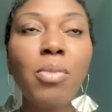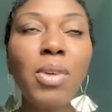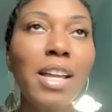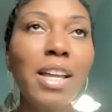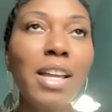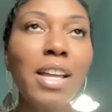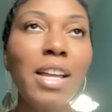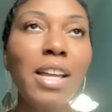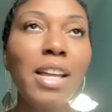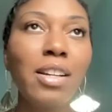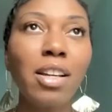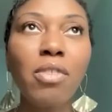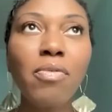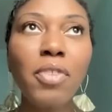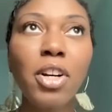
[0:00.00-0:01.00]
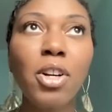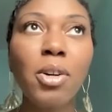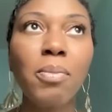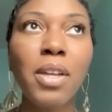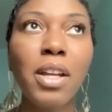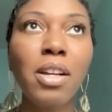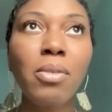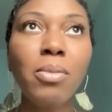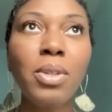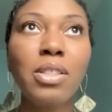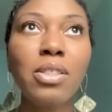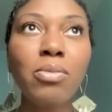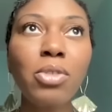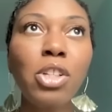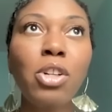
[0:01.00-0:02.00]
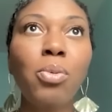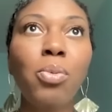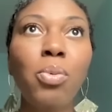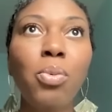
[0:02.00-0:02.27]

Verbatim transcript: we have to confirm that it was you know